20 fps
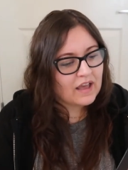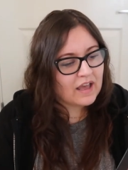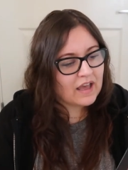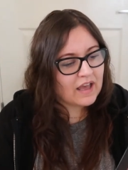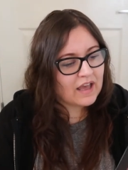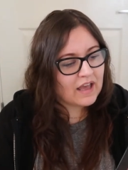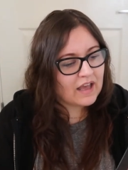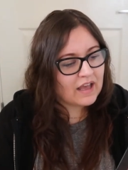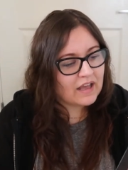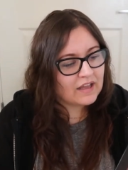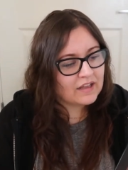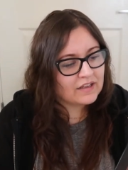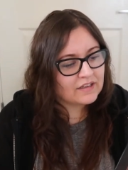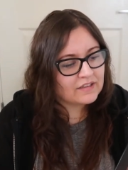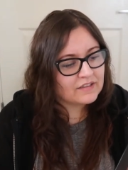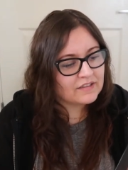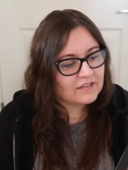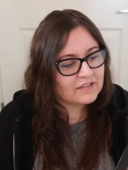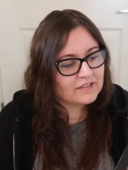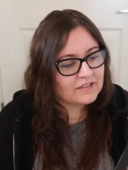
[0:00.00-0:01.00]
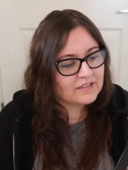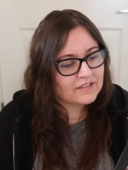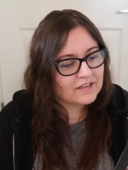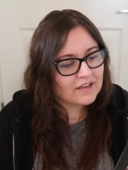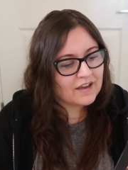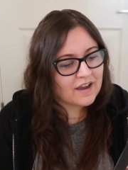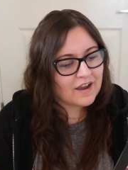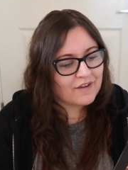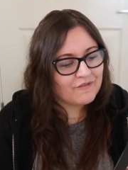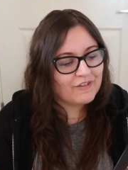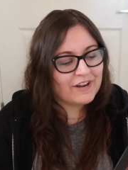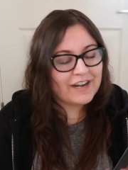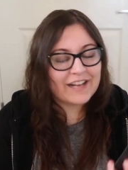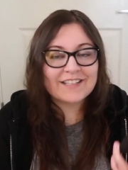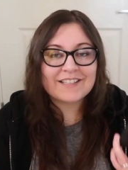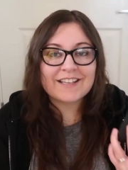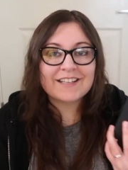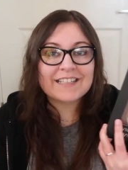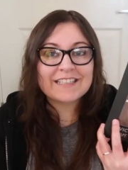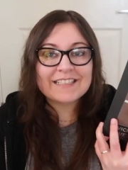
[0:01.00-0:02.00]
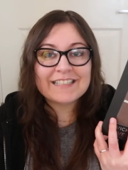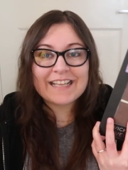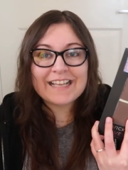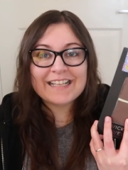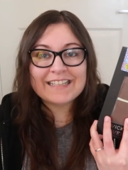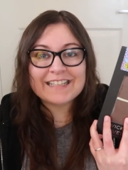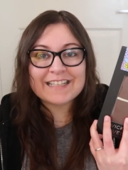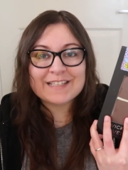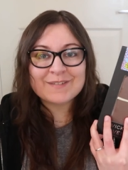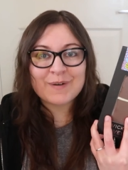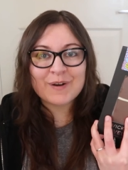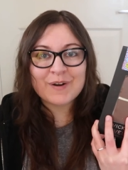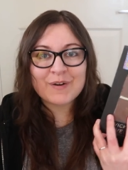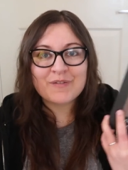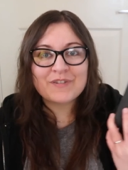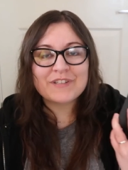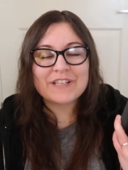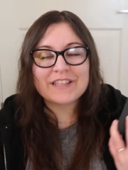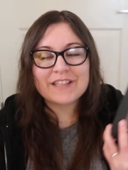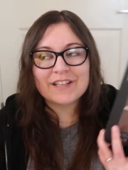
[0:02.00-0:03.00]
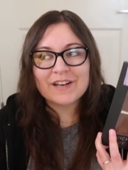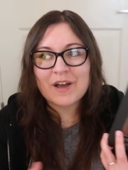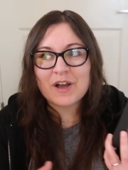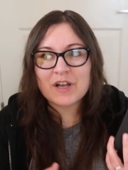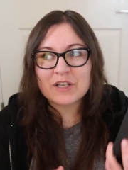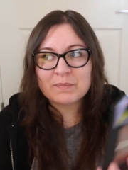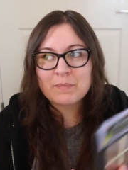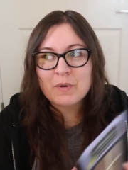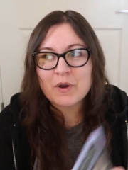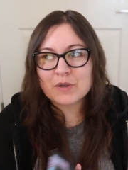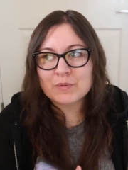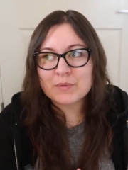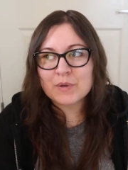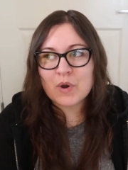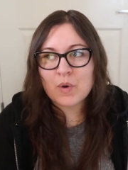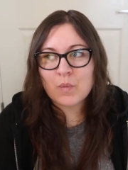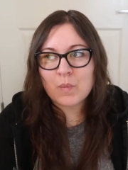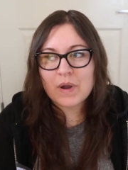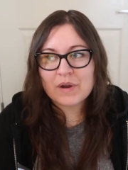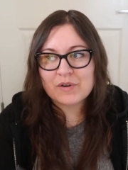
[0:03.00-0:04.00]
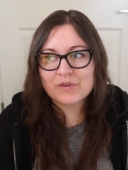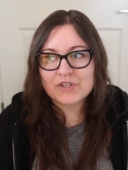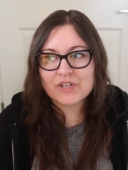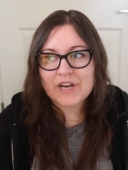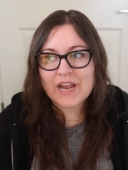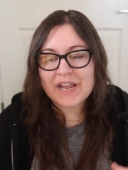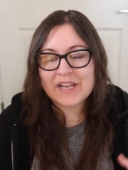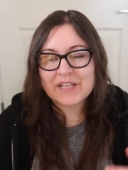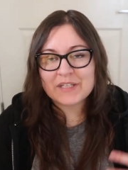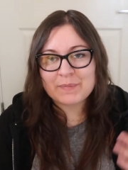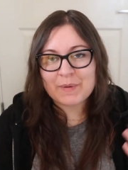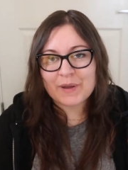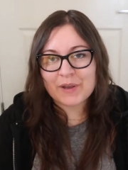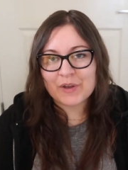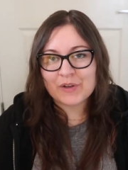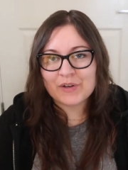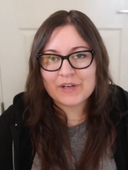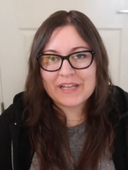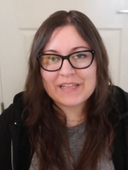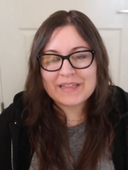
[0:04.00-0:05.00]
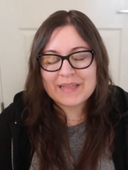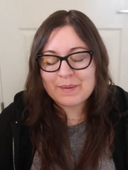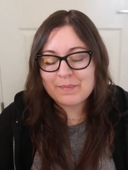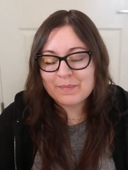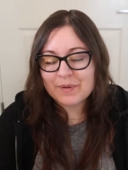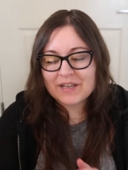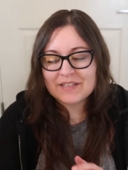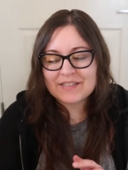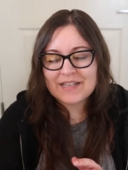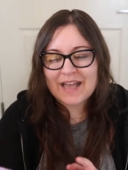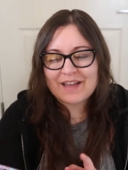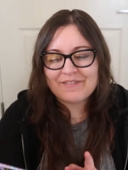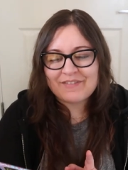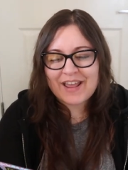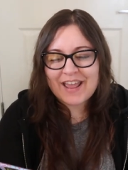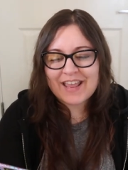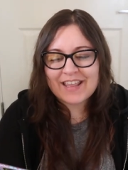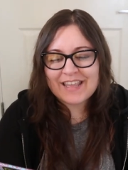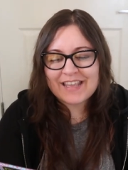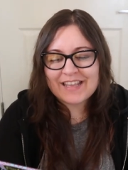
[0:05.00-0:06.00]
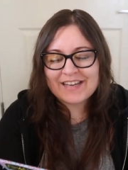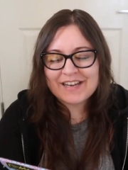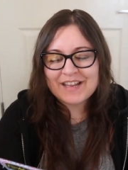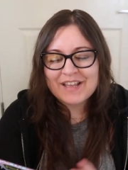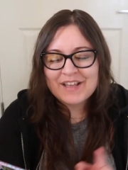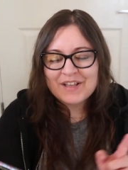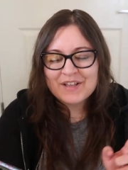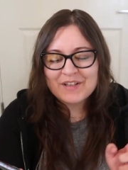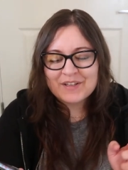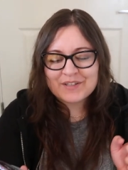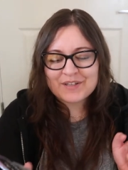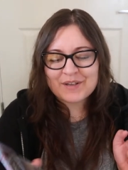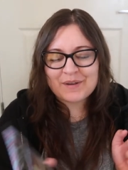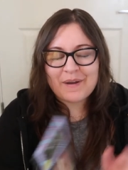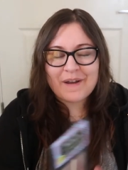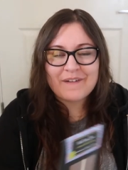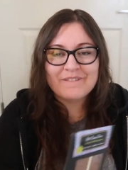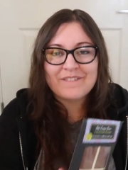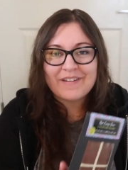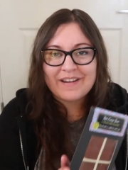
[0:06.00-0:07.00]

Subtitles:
And I'm really excited to eat this one. Obviously in the last box we got Welsh cakes, but I couldn't eat them because they have egg in. So I'm